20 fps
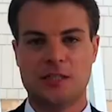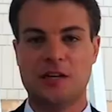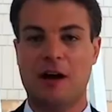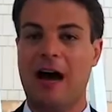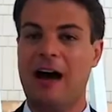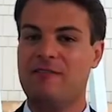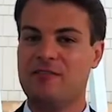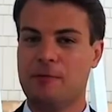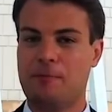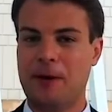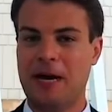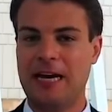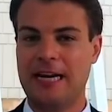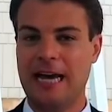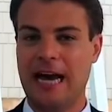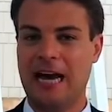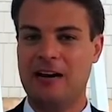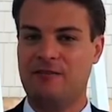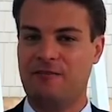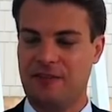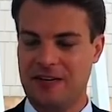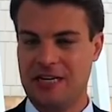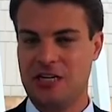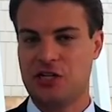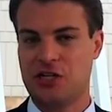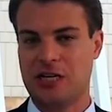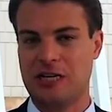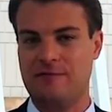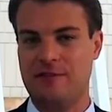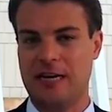So after Peter had
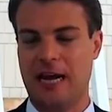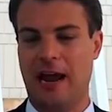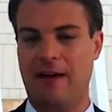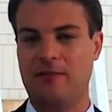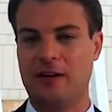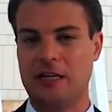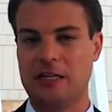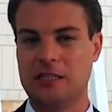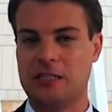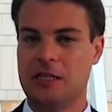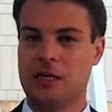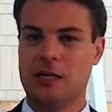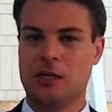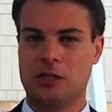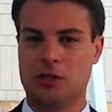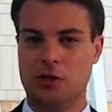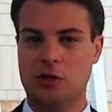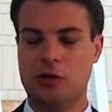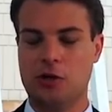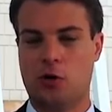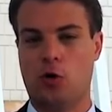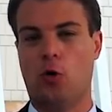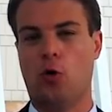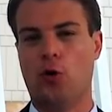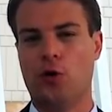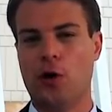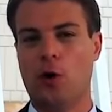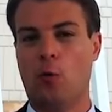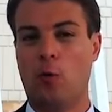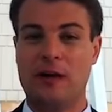finished giving evidence to the
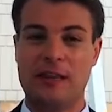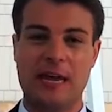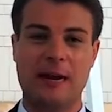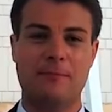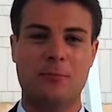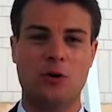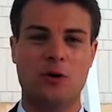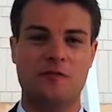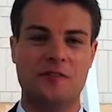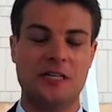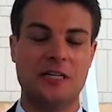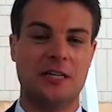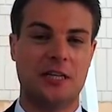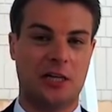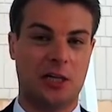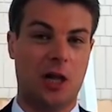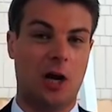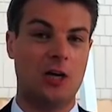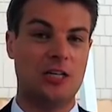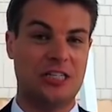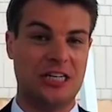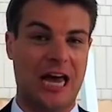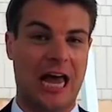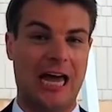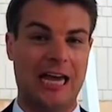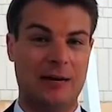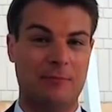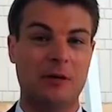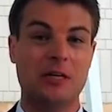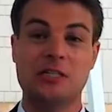court, we then moved into the closing
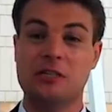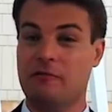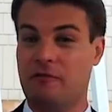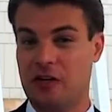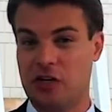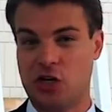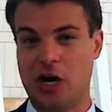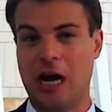arguments for